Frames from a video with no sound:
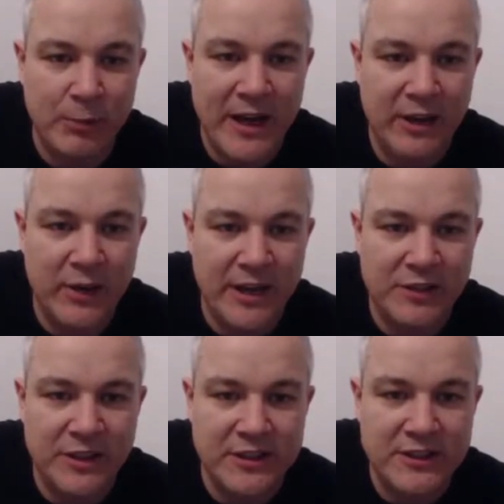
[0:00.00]
Gil
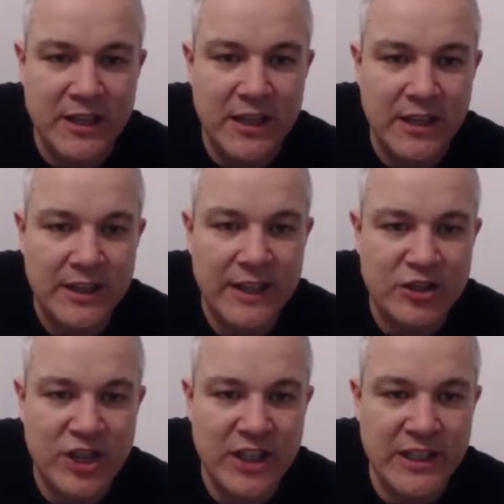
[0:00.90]
Romero has it.
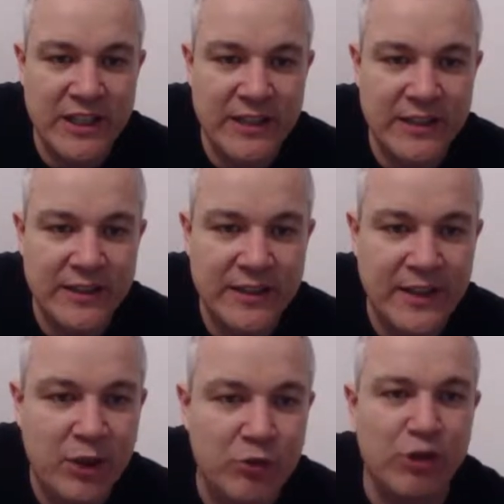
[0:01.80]
Cascini,